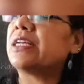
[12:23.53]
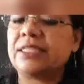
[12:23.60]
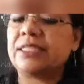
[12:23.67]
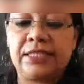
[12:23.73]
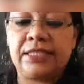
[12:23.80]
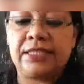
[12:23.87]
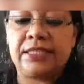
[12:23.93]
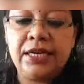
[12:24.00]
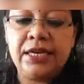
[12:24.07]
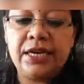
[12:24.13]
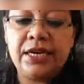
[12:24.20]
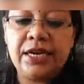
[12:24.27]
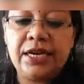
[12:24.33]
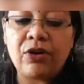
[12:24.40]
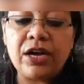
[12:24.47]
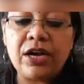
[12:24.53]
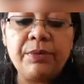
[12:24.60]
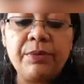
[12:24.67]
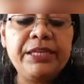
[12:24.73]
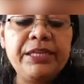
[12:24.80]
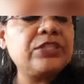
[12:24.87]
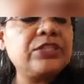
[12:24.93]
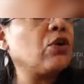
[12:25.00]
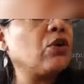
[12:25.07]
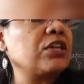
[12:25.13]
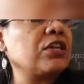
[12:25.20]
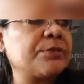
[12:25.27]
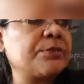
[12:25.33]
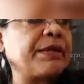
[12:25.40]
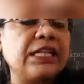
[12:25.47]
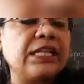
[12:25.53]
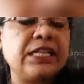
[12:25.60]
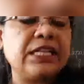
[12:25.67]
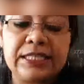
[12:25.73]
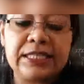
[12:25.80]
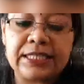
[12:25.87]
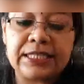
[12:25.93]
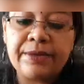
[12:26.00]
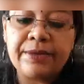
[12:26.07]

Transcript: us. Now, government hospitals,